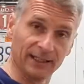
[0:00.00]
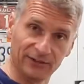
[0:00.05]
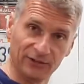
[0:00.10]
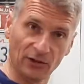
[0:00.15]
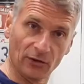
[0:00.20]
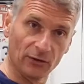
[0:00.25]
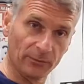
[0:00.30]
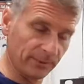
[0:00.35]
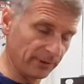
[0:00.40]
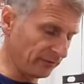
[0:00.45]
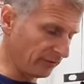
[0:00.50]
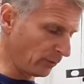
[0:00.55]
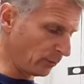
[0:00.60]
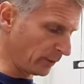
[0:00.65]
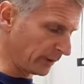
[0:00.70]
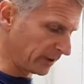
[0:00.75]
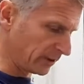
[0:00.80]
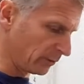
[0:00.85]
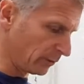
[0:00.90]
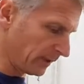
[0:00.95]
these are a bit of a
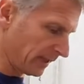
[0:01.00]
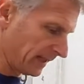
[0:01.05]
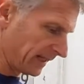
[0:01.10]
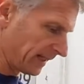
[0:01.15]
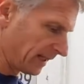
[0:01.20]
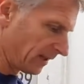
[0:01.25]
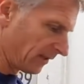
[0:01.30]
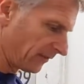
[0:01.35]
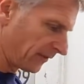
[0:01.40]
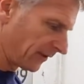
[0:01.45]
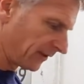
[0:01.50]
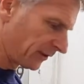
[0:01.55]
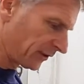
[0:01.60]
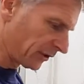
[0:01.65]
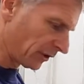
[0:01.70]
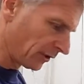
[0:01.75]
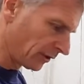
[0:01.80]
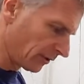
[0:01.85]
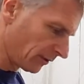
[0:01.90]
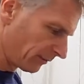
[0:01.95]
wiggle and they are very
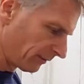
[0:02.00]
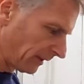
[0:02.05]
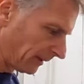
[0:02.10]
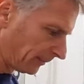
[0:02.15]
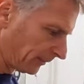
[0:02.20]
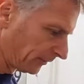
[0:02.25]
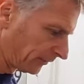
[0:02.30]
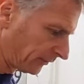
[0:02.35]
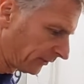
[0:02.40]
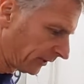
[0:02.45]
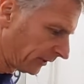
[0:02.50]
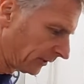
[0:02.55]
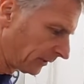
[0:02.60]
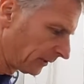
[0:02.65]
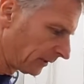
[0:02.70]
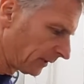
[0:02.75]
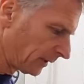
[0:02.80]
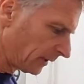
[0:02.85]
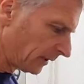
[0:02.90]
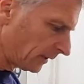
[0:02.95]
tight on the rubbers, so
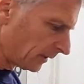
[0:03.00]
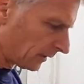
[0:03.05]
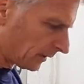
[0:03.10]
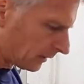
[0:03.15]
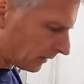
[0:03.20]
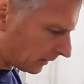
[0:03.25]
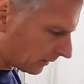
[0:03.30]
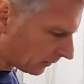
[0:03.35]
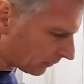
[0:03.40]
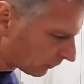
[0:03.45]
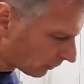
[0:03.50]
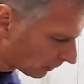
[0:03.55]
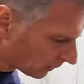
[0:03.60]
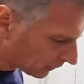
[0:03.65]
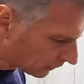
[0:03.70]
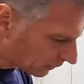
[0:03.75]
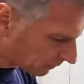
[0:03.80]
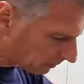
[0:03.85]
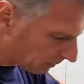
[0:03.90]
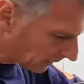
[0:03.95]
try
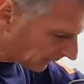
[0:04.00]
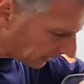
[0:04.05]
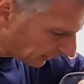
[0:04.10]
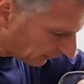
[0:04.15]
and splay